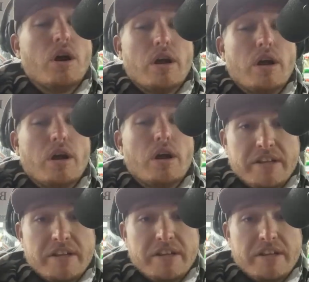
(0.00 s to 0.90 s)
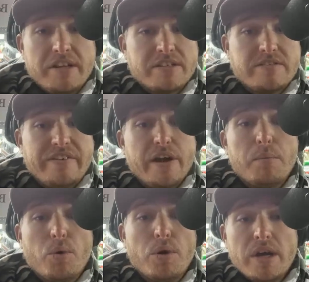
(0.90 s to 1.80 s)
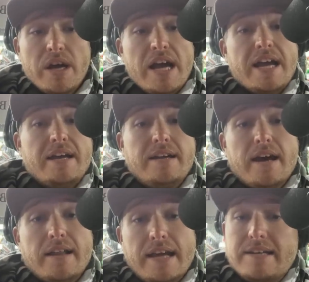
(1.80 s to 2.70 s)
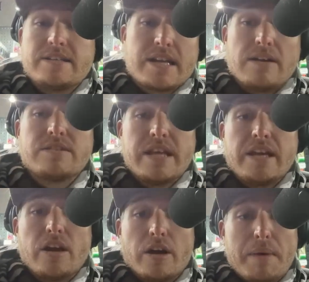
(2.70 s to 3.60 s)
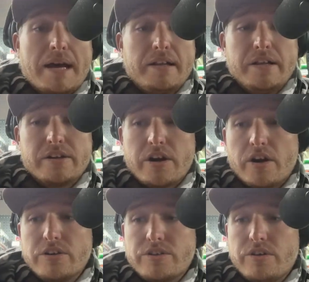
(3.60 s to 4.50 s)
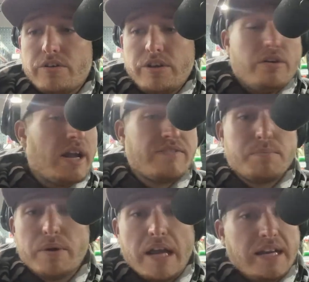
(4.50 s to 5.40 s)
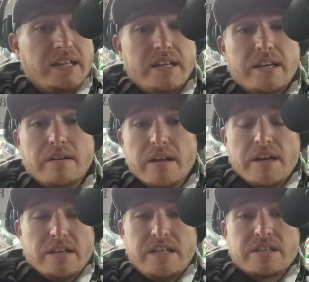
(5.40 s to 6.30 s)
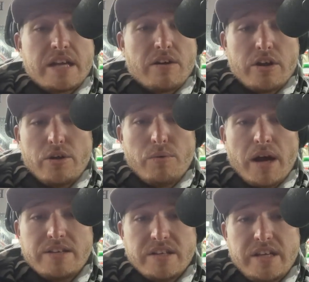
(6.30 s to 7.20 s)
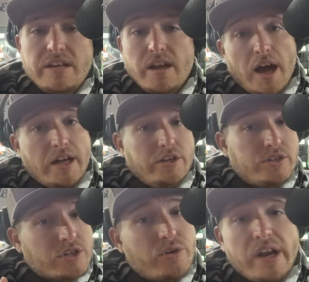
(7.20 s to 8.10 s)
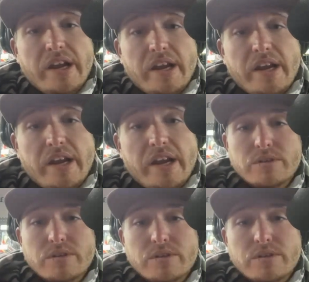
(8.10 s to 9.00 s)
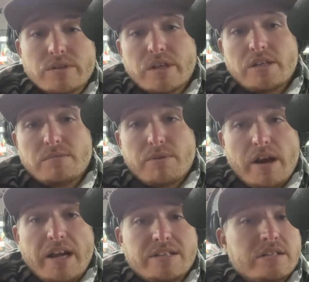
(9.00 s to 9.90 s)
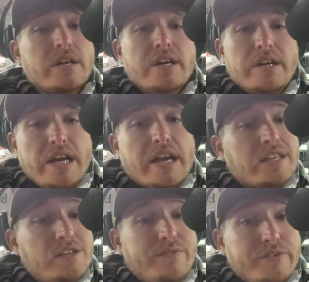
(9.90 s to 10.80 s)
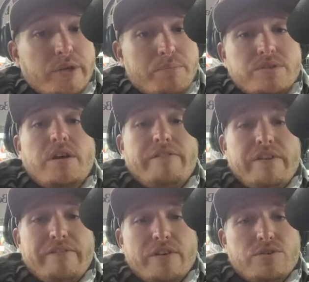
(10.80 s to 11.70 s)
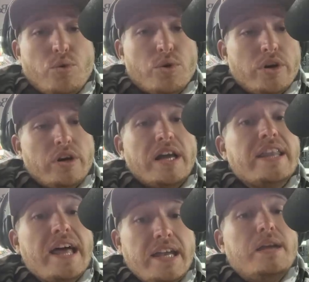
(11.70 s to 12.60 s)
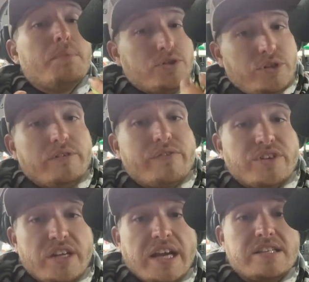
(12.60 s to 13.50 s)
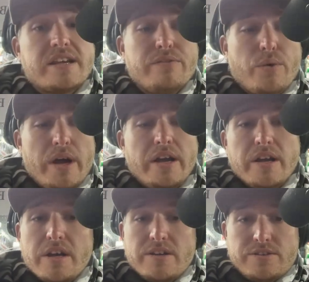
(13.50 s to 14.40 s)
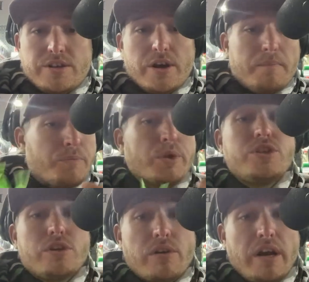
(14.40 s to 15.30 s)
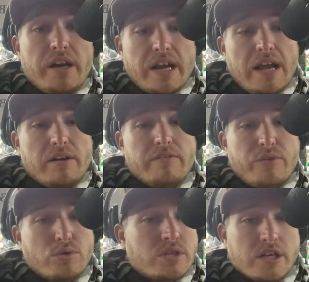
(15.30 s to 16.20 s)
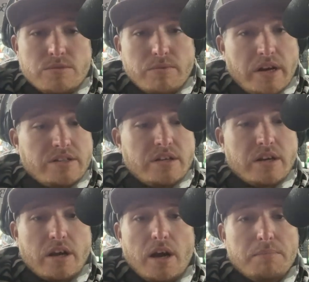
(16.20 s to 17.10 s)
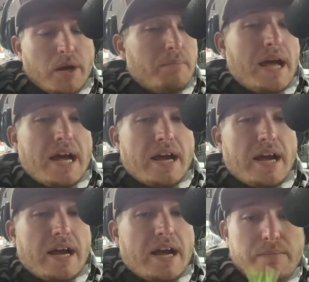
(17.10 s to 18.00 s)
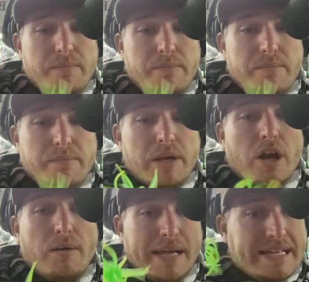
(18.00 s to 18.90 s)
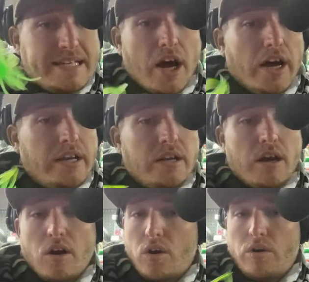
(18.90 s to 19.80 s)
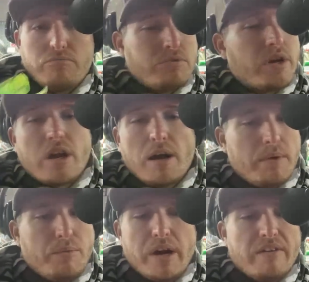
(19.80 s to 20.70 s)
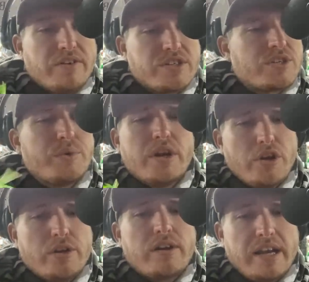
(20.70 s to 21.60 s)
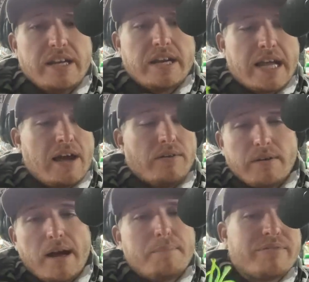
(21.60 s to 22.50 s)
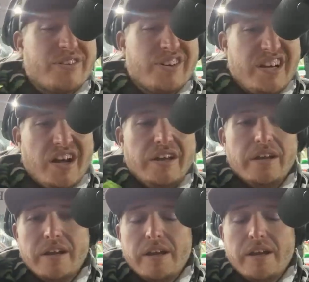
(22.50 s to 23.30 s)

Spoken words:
everything's available, and that discount's taken automatically in your cart, so you don't have to put anything discount code wise in. You just create an account on Folks Custom Cranks. It gets you 15% off that first order, and then it puts you in for tonight's giveaway. So once you create an account on folkscustomcranks.com, come back to the live stream and comment done, or you can comment whatever, just so we know you created an account. Prefer done.